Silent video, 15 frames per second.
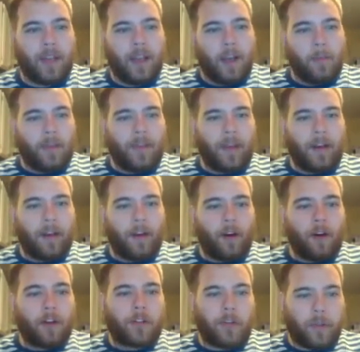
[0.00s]
But then it'll
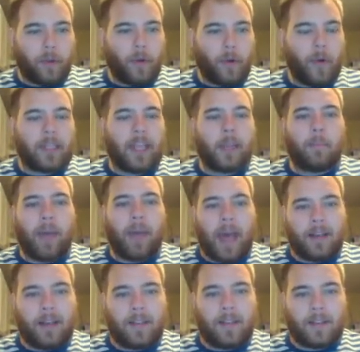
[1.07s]
also throw in like
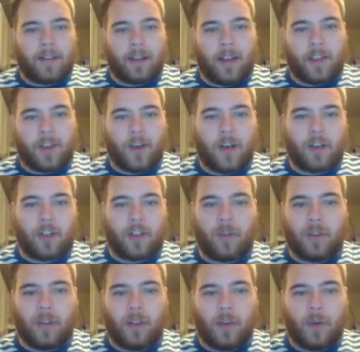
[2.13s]
baddies and guys trying to shoot
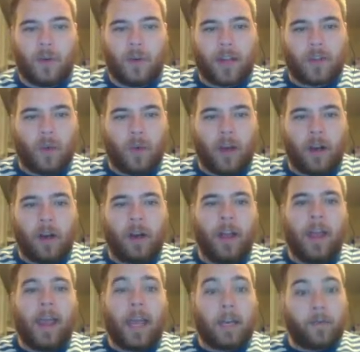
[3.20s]
you as well.
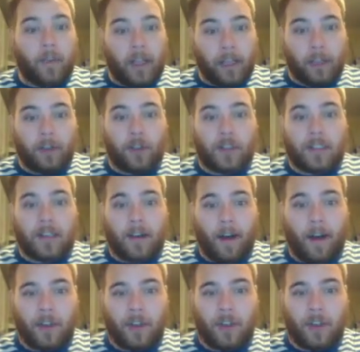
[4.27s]
And villagers to
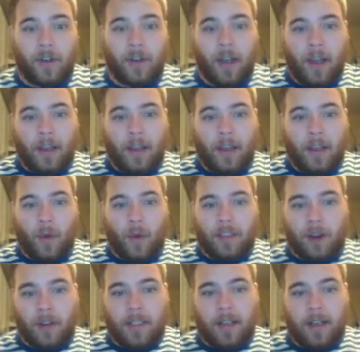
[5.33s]
not shoot. So it
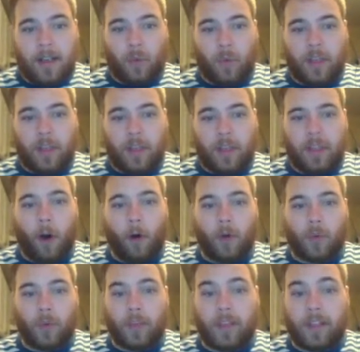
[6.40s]
starts getting really hard
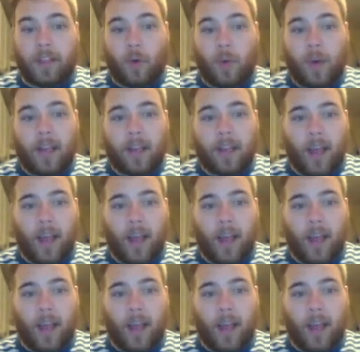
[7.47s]
really quick. I